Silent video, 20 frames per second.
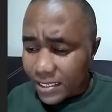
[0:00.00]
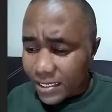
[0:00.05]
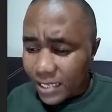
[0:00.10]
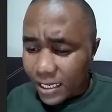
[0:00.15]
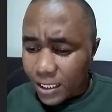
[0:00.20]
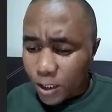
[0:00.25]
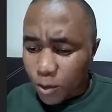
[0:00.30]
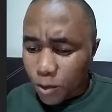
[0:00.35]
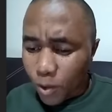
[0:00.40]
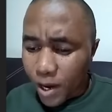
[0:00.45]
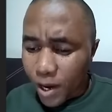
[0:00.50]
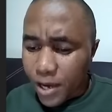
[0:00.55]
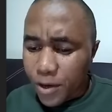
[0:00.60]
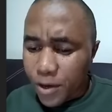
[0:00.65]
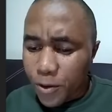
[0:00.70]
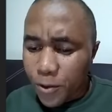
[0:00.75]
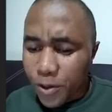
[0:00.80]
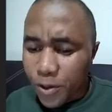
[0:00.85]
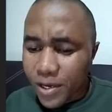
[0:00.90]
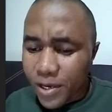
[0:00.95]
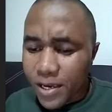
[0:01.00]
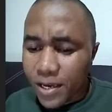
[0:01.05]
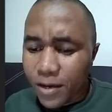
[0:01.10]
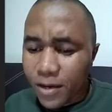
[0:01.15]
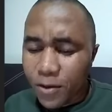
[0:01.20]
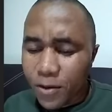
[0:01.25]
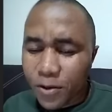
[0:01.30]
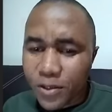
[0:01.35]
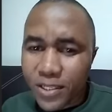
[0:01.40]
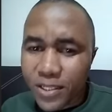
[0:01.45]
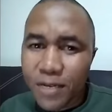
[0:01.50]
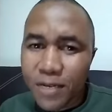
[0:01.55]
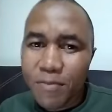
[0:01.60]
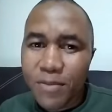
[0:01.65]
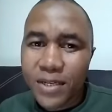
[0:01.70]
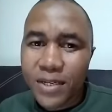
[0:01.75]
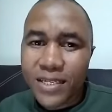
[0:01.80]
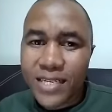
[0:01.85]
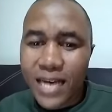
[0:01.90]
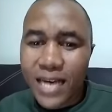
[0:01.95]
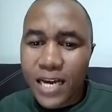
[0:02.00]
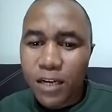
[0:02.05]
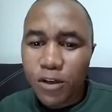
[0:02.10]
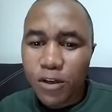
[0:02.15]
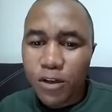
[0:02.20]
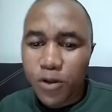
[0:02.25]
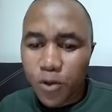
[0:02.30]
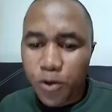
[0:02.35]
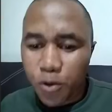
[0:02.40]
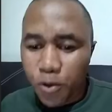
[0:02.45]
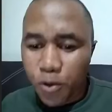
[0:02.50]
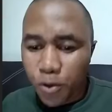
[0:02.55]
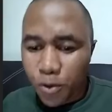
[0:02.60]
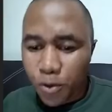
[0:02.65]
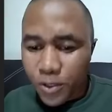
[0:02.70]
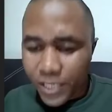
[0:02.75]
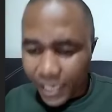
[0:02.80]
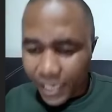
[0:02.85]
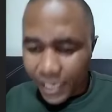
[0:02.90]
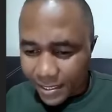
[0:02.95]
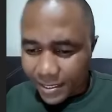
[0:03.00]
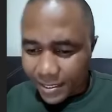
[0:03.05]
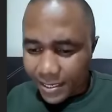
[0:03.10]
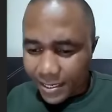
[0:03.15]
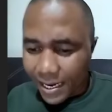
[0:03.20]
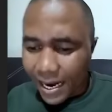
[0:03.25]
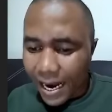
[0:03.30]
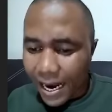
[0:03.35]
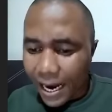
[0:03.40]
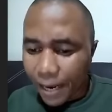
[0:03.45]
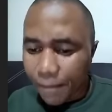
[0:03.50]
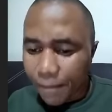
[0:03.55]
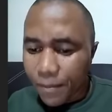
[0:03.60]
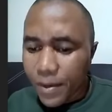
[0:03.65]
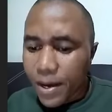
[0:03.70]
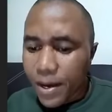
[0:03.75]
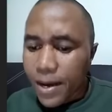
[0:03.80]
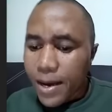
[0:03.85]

That is why you hear you see me trying to chase time.